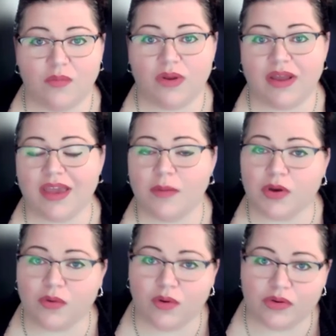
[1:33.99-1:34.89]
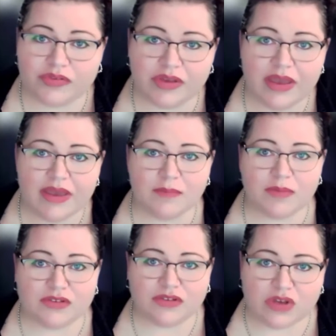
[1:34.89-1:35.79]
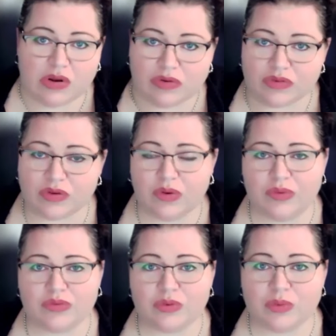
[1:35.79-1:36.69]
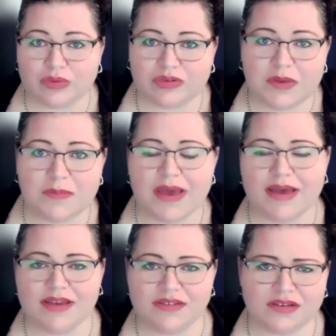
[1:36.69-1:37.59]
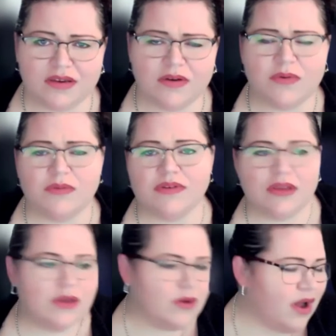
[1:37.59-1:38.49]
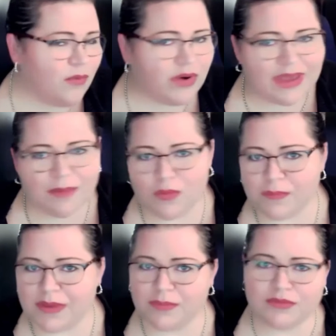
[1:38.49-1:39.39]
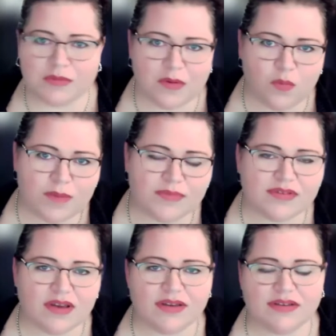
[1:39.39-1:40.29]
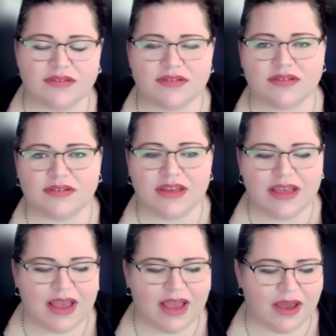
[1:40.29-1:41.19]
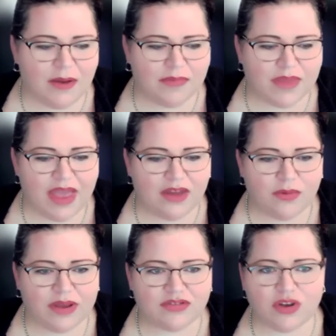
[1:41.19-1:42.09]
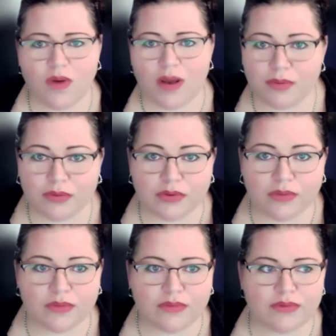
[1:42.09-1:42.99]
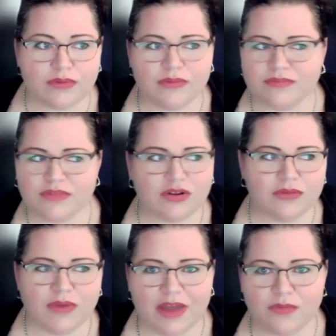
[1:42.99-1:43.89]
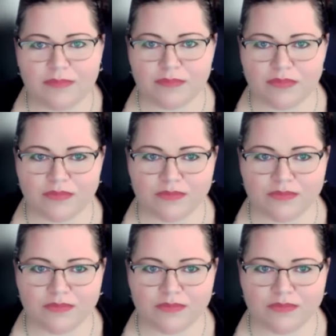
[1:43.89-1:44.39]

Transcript: when I come across business owners who talk to me about SEO and I want to get more people to my website, and how do I show up on Google, how do I